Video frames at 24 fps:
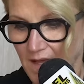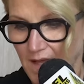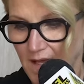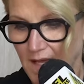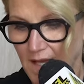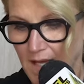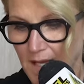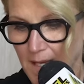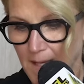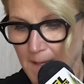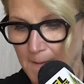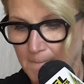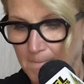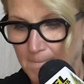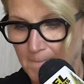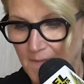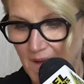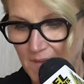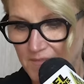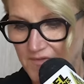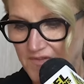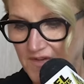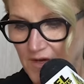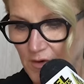I'm
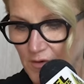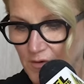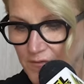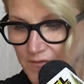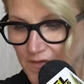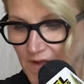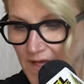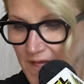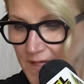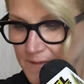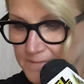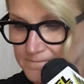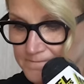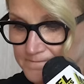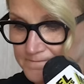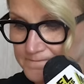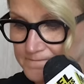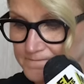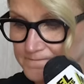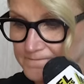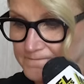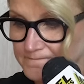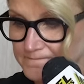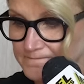scared of flying.
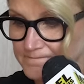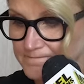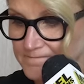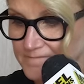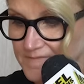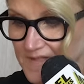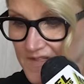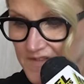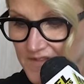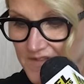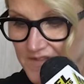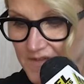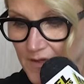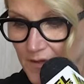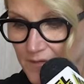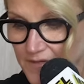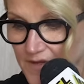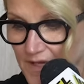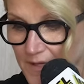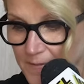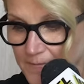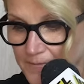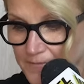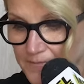This is
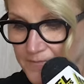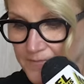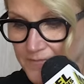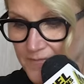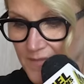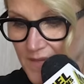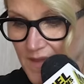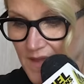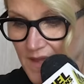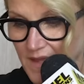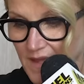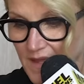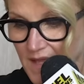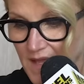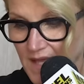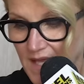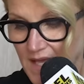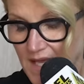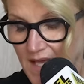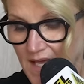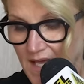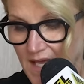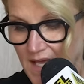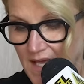Sylvia.
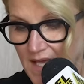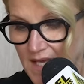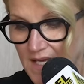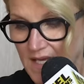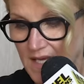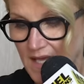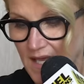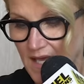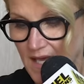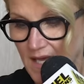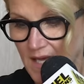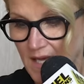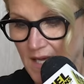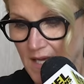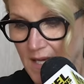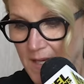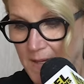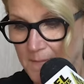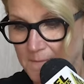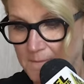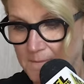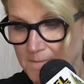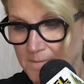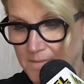And
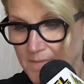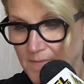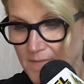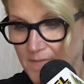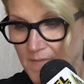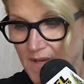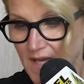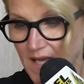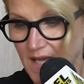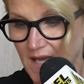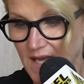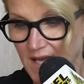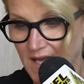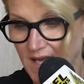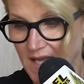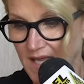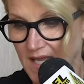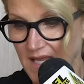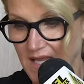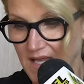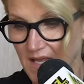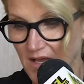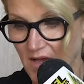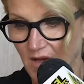
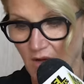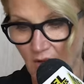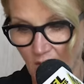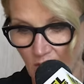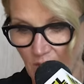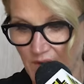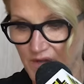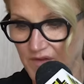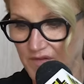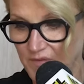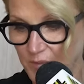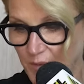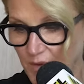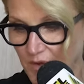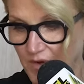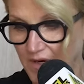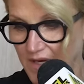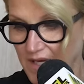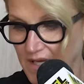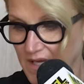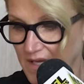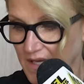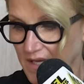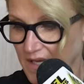I always
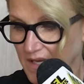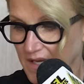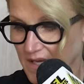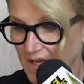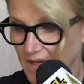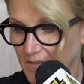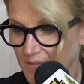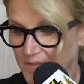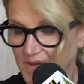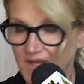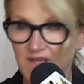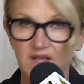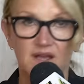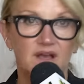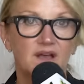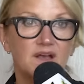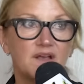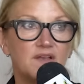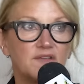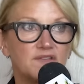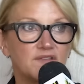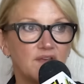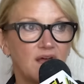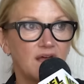worry
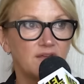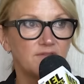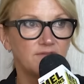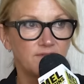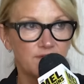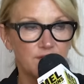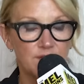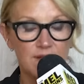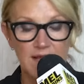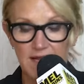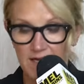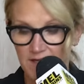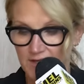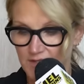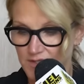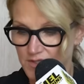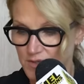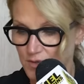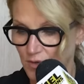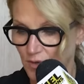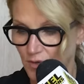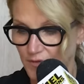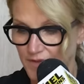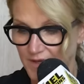because I feel out of
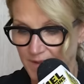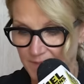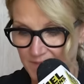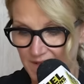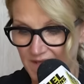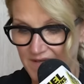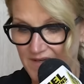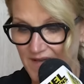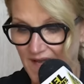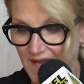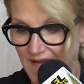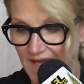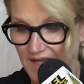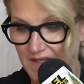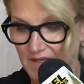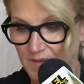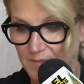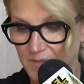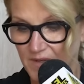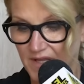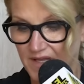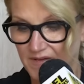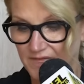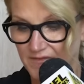control that I'm going to die on
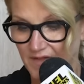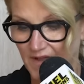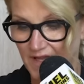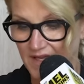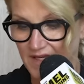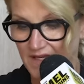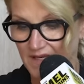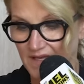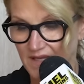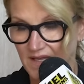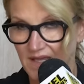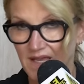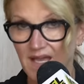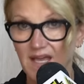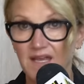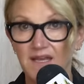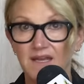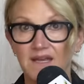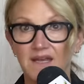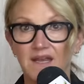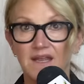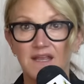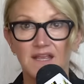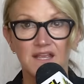the plane flight.
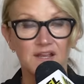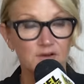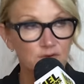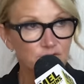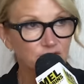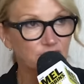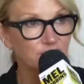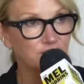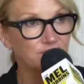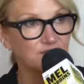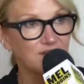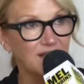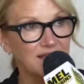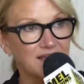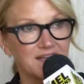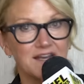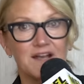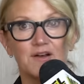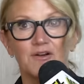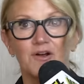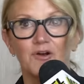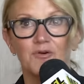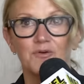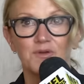And here's the
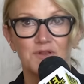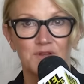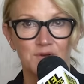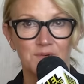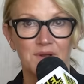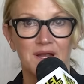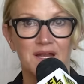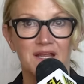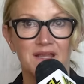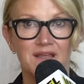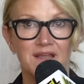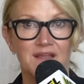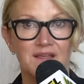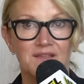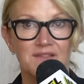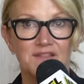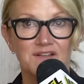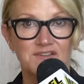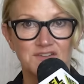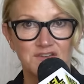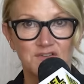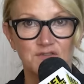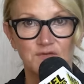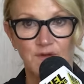second arrow. You ready?
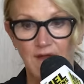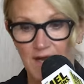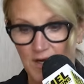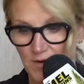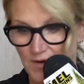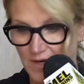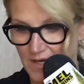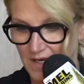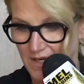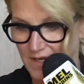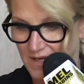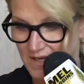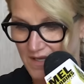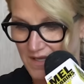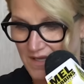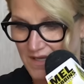That she's firing.